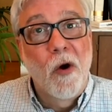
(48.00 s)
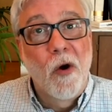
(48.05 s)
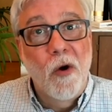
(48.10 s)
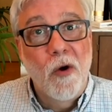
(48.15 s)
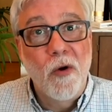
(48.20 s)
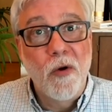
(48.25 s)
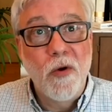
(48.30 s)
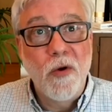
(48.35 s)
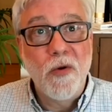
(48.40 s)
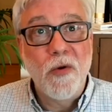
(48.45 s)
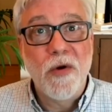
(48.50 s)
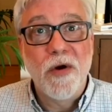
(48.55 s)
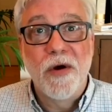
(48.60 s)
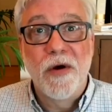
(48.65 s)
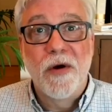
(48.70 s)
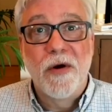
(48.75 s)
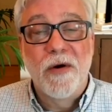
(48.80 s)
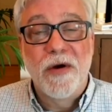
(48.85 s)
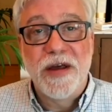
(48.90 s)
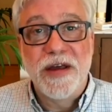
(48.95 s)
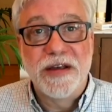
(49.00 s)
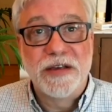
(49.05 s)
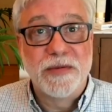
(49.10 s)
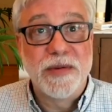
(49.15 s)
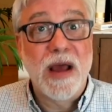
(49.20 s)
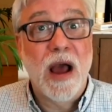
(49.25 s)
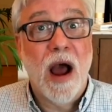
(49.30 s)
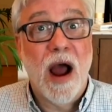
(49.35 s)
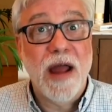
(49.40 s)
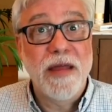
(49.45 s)
who is
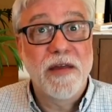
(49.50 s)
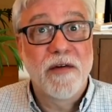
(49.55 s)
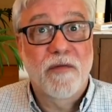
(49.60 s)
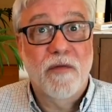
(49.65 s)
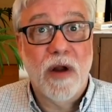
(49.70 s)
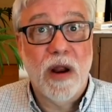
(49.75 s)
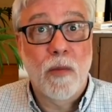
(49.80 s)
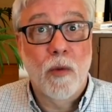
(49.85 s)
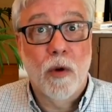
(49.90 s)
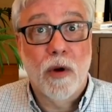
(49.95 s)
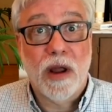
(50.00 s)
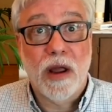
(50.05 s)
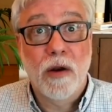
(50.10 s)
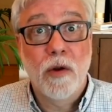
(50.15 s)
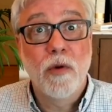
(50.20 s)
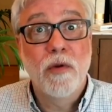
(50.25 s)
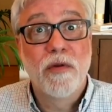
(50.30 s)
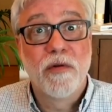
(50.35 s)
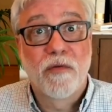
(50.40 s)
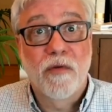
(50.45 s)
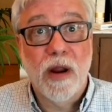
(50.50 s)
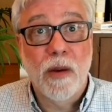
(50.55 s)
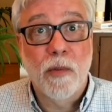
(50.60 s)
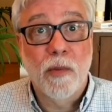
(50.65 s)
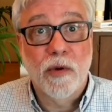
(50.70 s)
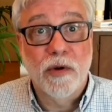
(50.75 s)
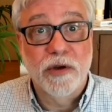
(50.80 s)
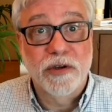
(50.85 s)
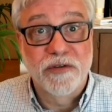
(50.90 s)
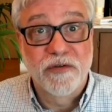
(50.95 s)
behind the framework and who the
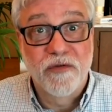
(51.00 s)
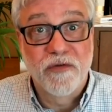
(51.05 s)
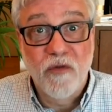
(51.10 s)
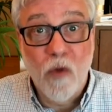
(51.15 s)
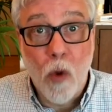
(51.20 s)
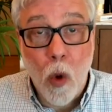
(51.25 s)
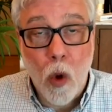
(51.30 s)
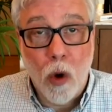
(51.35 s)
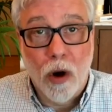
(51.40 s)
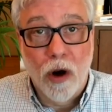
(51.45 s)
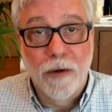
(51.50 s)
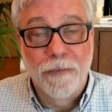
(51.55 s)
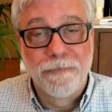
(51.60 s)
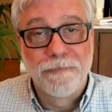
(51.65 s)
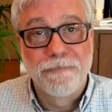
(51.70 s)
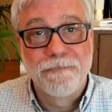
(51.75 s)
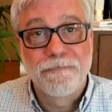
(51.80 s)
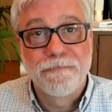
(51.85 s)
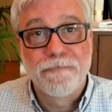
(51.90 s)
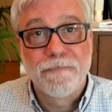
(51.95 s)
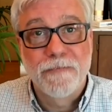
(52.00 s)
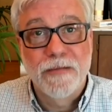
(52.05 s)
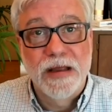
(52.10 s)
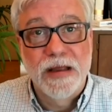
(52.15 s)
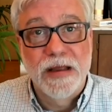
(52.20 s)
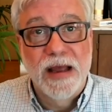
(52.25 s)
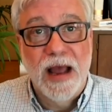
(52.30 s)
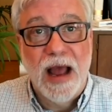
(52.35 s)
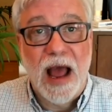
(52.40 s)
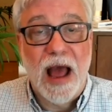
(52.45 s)
framework is for,
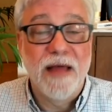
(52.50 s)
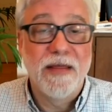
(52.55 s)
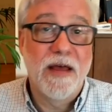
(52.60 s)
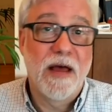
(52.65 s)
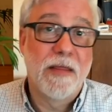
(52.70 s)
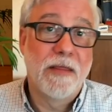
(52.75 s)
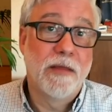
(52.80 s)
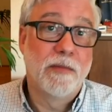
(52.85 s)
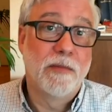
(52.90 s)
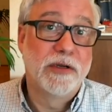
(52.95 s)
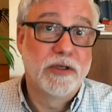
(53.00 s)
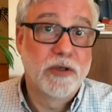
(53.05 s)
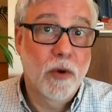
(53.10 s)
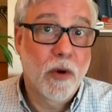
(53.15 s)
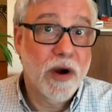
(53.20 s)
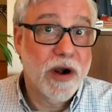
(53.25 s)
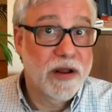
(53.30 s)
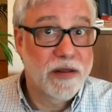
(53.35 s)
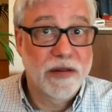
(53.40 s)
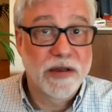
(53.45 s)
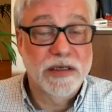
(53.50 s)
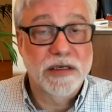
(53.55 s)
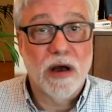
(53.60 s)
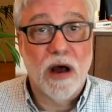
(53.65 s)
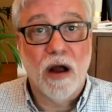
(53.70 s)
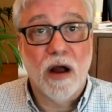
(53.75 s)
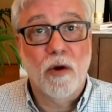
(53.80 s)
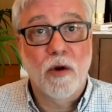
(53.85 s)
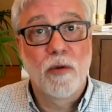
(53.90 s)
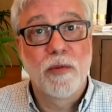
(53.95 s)
and then the majority of the
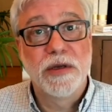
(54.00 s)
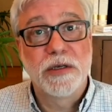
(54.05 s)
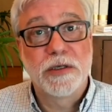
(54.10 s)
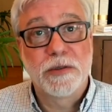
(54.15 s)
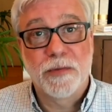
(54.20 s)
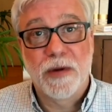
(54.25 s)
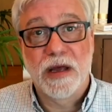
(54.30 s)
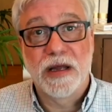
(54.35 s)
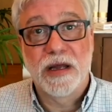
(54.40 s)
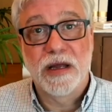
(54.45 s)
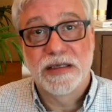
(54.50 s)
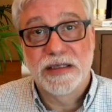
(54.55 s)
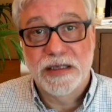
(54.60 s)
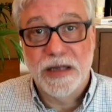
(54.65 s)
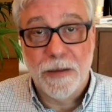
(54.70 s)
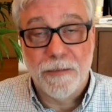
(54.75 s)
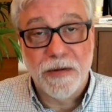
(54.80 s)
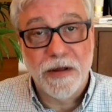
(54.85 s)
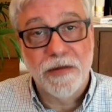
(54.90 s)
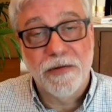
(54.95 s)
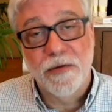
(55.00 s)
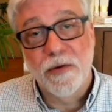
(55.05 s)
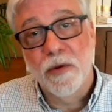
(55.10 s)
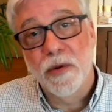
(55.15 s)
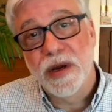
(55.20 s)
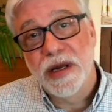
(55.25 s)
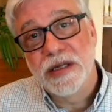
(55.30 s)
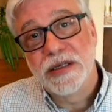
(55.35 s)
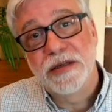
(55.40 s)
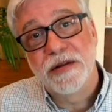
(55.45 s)
talk will be spent stepping
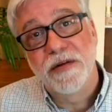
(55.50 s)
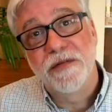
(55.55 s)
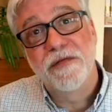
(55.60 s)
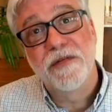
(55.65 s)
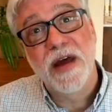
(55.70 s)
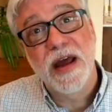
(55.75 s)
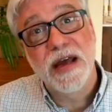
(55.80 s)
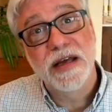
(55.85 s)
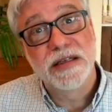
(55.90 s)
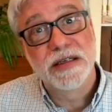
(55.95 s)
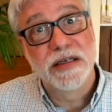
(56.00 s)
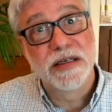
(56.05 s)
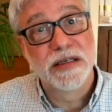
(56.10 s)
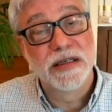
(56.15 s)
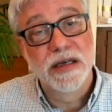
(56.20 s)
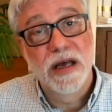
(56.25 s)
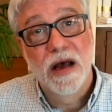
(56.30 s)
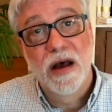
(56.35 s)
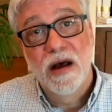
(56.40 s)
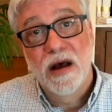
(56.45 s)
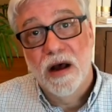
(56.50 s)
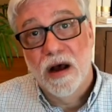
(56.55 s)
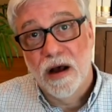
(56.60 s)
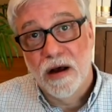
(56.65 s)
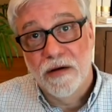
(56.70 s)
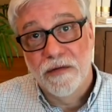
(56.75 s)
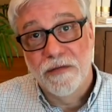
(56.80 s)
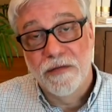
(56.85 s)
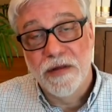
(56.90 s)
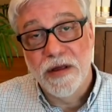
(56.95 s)
through each of the phases
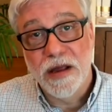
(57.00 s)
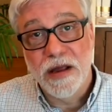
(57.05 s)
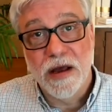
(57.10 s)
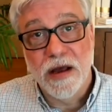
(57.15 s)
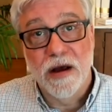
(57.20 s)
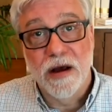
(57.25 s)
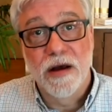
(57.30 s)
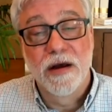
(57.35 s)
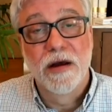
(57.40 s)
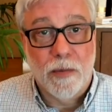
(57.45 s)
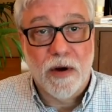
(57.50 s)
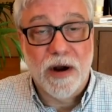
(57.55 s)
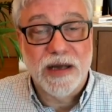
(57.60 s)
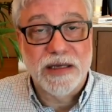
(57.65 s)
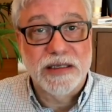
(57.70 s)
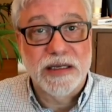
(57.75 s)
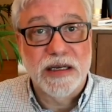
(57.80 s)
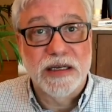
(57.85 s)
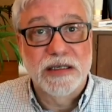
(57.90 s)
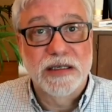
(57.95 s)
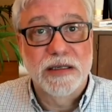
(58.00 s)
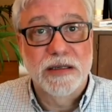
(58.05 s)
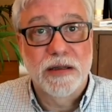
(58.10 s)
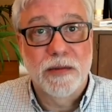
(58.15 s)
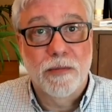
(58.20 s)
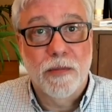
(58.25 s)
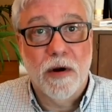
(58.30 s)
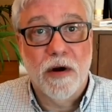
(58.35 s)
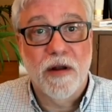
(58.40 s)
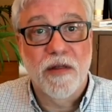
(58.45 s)
of the process,
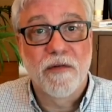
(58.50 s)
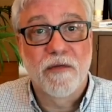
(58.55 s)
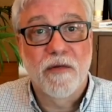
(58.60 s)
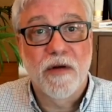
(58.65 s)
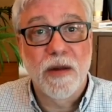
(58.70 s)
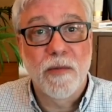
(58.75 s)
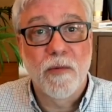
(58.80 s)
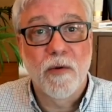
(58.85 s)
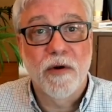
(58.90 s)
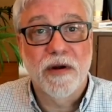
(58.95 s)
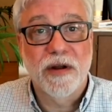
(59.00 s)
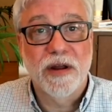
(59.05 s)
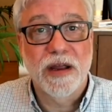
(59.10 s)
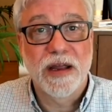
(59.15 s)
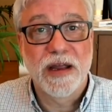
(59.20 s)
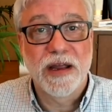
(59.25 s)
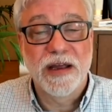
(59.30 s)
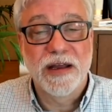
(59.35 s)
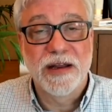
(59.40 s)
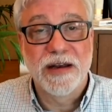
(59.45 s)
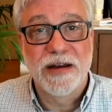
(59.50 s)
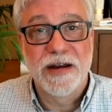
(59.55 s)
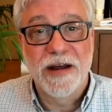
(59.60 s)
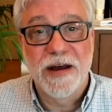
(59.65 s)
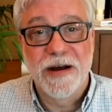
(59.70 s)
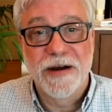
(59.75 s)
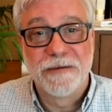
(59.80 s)
the part of the framework in